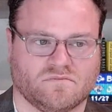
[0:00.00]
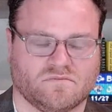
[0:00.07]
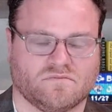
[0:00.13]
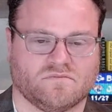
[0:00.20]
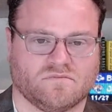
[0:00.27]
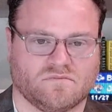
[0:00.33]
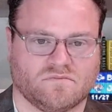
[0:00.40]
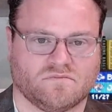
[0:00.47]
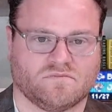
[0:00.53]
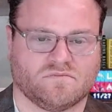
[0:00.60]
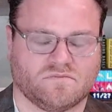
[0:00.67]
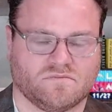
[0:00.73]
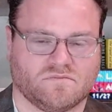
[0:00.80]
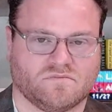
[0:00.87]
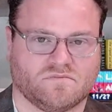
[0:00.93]

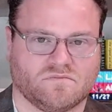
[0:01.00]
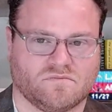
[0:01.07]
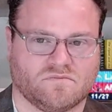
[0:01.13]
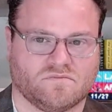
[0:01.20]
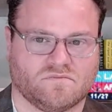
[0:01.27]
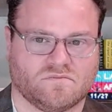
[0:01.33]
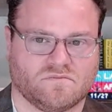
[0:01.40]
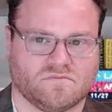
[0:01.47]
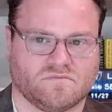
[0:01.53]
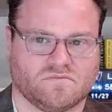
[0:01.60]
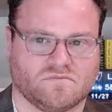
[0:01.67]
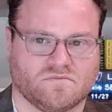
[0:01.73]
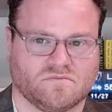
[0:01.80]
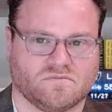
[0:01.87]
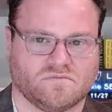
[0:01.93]

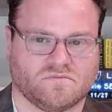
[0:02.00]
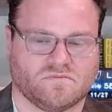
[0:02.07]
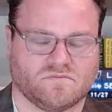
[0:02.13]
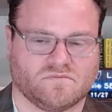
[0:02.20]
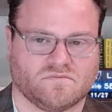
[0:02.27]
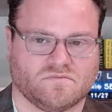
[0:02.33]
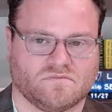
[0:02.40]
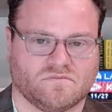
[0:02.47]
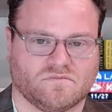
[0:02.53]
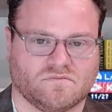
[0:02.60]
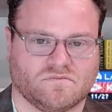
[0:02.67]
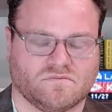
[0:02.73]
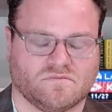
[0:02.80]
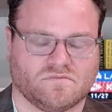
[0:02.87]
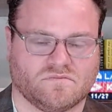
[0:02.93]

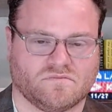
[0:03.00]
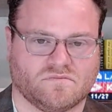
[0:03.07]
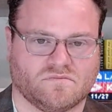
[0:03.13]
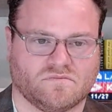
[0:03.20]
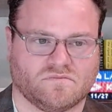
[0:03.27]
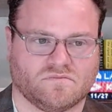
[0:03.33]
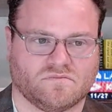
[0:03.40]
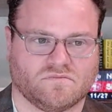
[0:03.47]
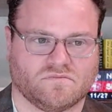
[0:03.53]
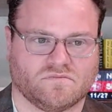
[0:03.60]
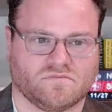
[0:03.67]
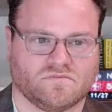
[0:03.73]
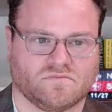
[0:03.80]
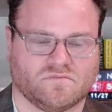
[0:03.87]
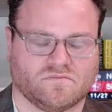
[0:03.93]

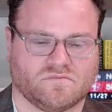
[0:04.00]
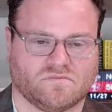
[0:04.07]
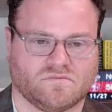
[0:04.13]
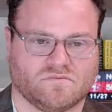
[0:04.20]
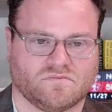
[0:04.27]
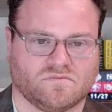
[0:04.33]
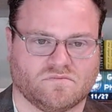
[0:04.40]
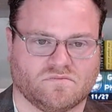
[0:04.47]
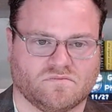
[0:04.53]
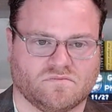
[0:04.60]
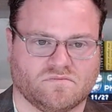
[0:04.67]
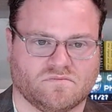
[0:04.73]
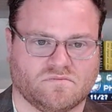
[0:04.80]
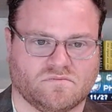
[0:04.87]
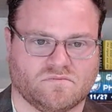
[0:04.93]

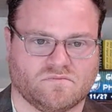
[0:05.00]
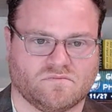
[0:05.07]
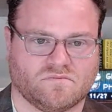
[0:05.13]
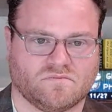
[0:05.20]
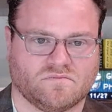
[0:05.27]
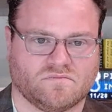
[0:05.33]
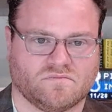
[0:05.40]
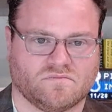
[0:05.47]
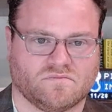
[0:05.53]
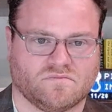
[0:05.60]
(not speaking)